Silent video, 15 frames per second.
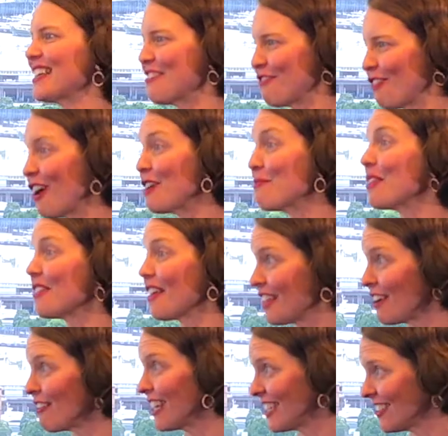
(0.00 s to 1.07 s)
the environment that
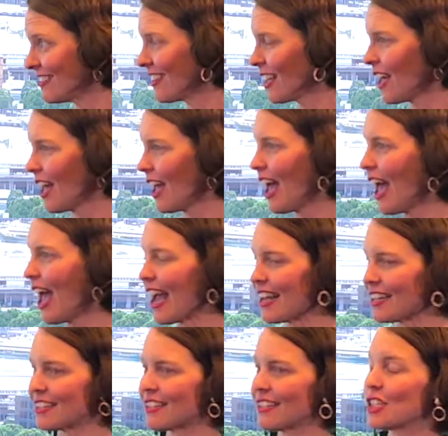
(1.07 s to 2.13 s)
they're in.
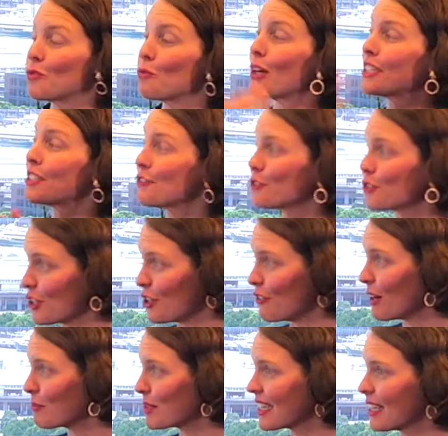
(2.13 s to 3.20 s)
And it's wonderful that
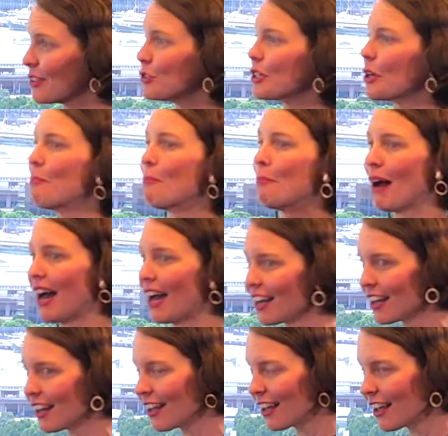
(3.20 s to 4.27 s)
you've upskilled them, but
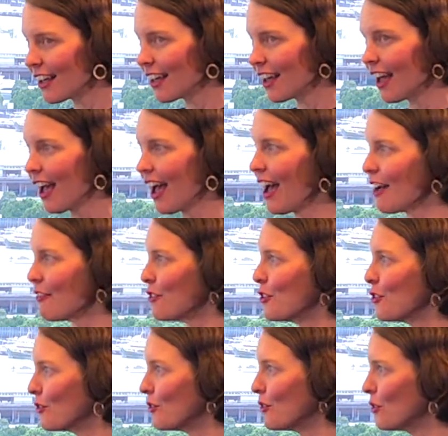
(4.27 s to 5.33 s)
have
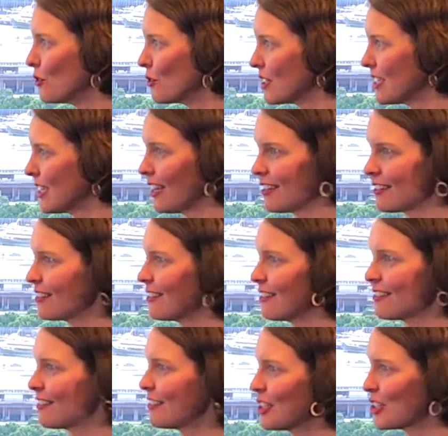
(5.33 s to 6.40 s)
you looked at
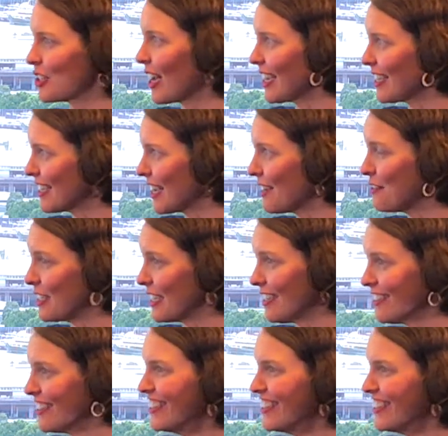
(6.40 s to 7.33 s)
the psych safety